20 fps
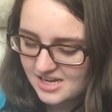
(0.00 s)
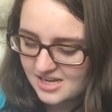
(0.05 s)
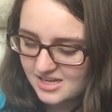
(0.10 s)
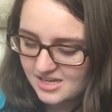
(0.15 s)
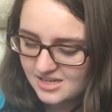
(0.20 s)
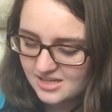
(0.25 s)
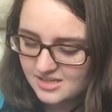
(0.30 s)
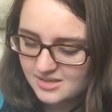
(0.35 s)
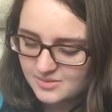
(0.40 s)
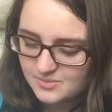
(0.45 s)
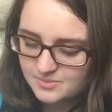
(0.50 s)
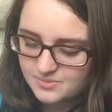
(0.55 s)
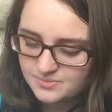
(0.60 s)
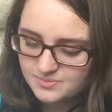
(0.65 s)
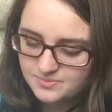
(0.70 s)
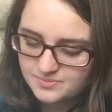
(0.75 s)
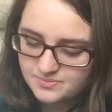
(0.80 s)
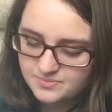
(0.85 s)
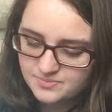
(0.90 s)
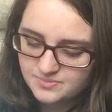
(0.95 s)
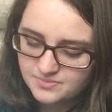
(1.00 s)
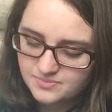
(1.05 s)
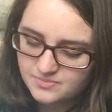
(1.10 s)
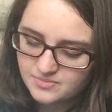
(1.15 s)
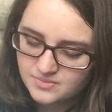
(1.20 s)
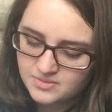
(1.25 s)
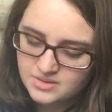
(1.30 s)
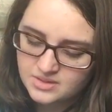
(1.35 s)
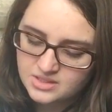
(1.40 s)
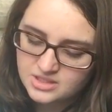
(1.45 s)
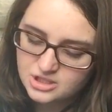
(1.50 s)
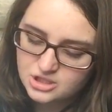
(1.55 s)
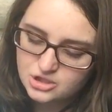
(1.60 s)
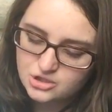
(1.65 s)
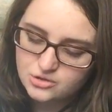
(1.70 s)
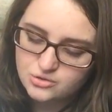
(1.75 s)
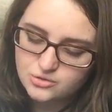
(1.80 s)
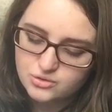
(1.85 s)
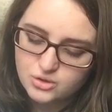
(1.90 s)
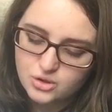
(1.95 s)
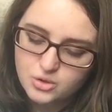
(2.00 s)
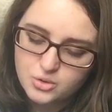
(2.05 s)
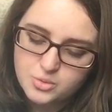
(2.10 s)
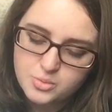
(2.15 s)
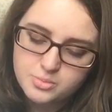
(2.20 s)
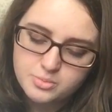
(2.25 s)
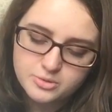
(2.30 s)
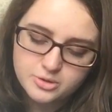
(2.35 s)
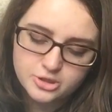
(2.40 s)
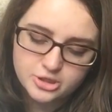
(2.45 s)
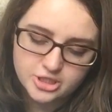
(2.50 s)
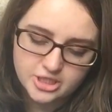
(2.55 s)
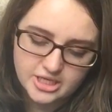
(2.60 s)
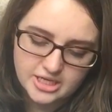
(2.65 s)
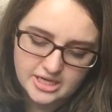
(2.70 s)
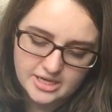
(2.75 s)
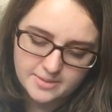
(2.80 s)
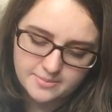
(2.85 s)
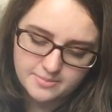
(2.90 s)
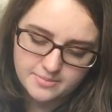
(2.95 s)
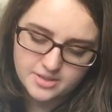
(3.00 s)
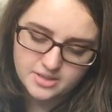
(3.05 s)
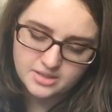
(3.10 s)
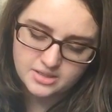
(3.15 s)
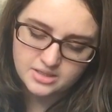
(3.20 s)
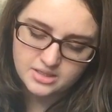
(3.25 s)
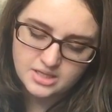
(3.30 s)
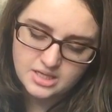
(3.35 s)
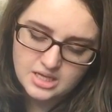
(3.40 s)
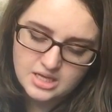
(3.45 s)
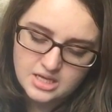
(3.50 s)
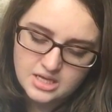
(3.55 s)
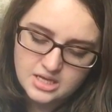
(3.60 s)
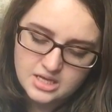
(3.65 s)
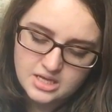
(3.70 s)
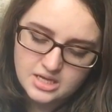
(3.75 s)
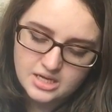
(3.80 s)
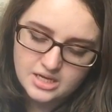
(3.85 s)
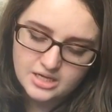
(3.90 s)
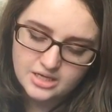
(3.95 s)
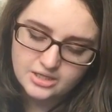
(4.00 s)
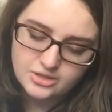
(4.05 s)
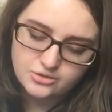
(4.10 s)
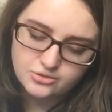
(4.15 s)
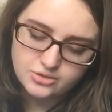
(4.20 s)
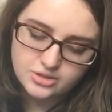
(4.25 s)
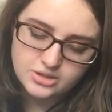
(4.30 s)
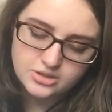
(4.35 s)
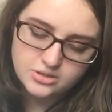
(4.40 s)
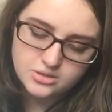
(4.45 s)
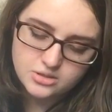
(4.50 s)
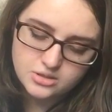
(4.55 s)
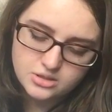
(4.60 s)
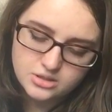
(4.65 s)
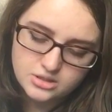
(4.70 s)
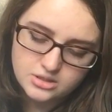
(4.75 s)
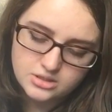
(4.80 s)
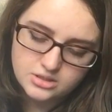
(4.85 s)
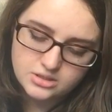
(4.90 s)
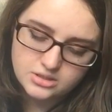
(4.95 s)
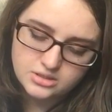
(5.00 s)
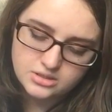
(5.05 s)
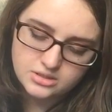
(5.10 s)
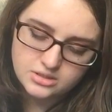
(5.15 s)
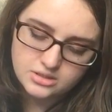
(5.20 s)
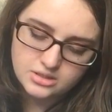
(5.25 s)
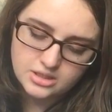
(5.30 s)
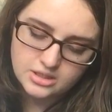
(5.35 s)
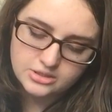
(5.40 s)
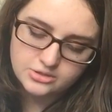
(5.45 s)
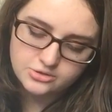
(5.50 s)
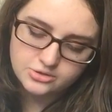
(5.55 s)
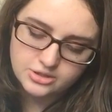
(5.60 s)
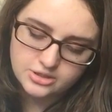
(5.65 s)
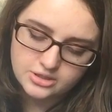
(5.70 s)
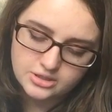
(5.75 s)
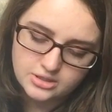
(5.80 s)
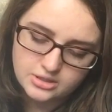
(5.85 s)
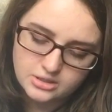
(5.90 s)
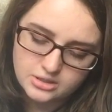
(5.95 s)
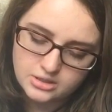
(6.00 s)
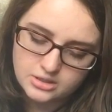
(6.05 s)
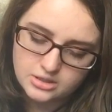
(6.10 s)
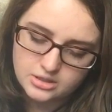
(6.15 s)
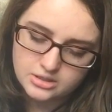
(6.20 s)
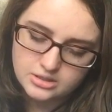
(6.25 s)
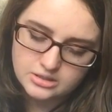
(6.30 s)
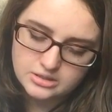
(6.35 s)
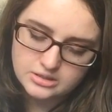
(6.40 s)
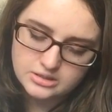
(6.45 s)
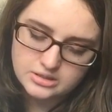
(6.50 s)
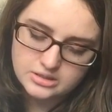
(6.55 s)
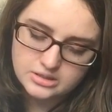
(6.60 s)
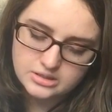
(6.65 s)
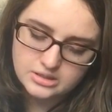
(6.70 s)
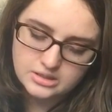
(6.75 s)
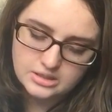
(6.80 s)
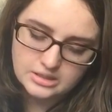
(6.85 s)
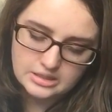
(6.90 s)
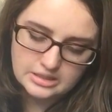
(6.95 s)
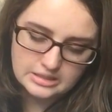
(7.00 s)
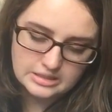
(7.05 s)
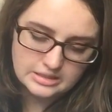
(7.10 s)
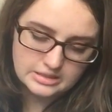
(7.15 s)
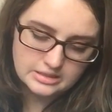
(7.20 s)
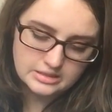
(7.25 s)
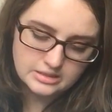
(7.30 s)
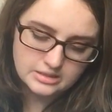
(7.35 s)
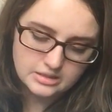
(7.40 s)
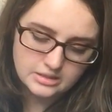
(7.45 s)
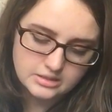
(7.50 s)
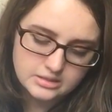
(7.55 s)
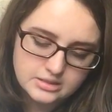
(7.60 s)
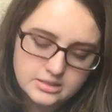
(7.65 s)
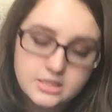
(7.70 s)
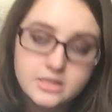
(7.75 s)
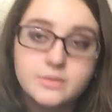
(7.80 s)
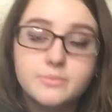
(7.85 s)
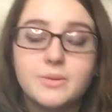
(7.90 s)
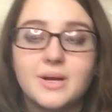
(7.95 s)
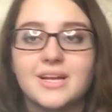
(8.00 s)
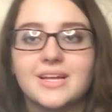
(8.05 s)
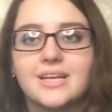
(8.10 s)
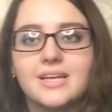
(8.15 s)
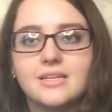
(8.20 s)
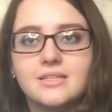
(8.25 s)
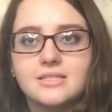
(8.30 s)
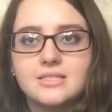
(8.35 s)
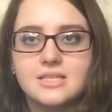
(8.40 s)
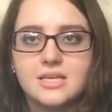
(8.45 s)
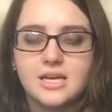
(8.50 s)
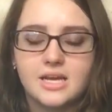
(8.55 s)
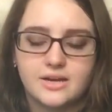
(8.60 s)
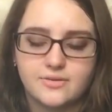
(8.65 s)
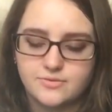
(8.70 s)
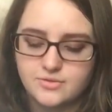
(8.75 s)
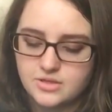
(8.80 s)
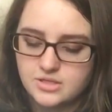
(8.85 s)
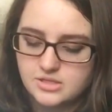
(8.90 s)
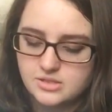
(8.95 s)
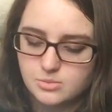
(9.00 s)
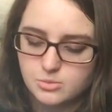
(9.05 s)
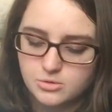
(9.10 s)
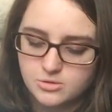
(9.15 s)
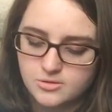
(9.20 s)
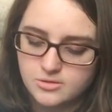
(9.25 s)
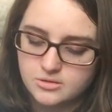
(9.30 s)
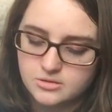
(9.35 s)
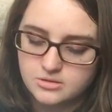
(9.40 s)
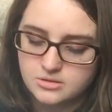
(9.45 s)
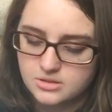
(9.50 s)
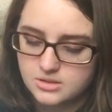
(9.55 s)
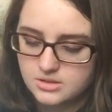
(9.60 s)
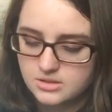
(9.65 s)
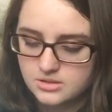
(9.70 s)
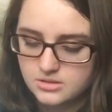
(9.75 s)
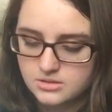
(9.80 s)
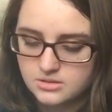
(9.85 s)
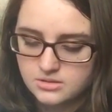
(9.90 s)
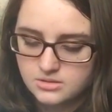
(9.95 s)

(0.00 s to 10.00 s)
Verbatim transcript: um, strobe cream, hydration, Hydrated Luxium. Luxium? I can't say half of these words.